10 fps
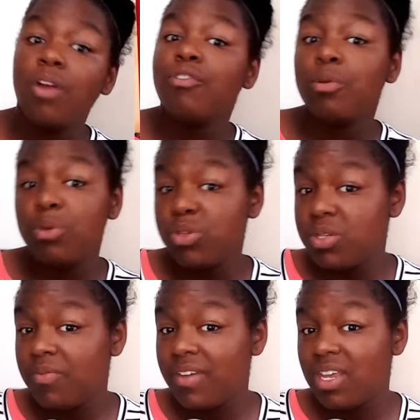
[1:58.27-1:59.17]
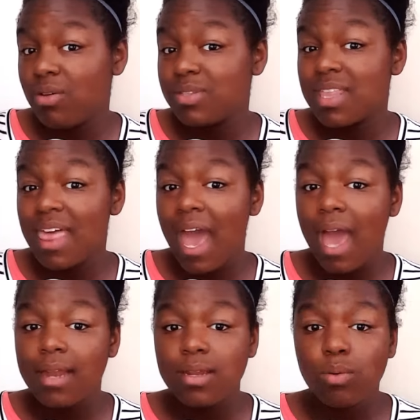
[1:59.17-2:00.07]
from YouTube videos
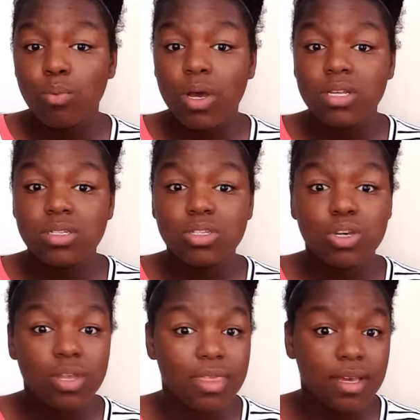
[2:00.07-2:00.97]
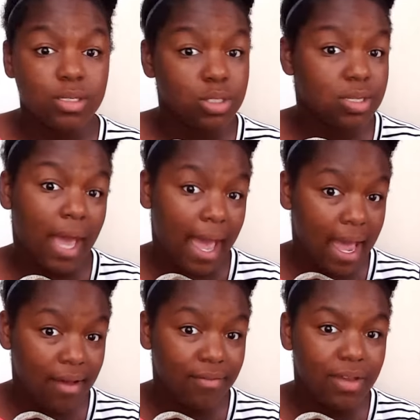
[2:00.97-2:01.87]
that was good things to have.